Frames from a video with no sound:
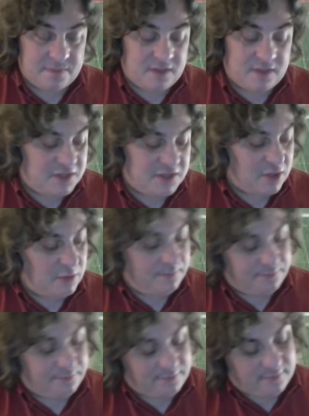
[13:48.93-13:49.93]
So
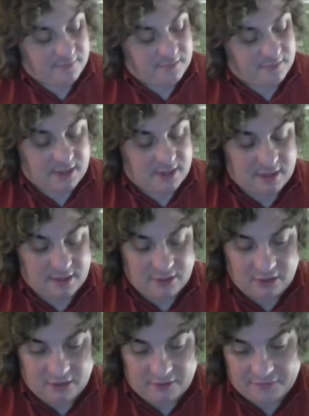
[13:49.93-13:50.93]
a
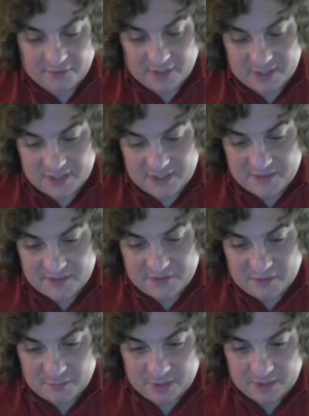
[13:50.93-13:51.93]
little advice for
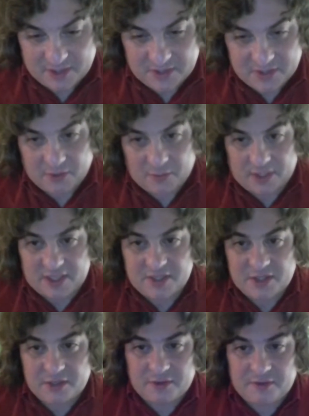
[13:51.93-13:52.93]
Minnesota. When it's 3rd and
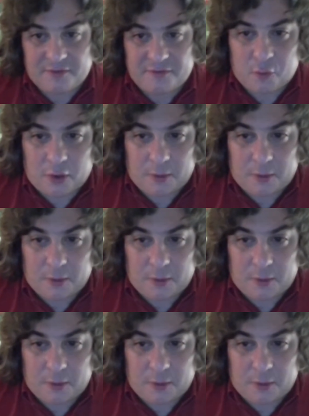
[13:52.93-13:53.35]
4,